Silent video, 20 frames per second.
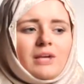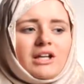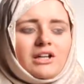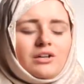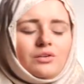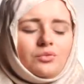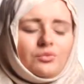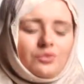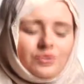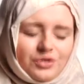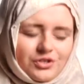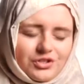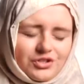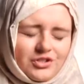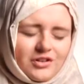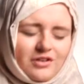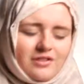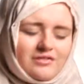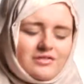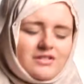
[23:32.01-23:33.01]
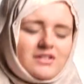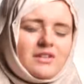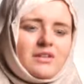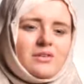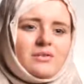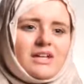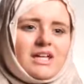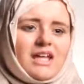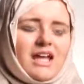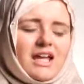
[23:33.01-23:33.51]
and I rushed over to
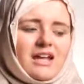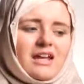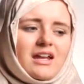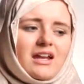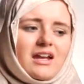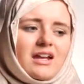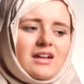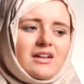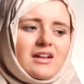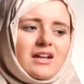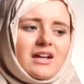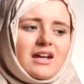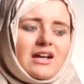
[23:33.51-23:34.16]
go and get it.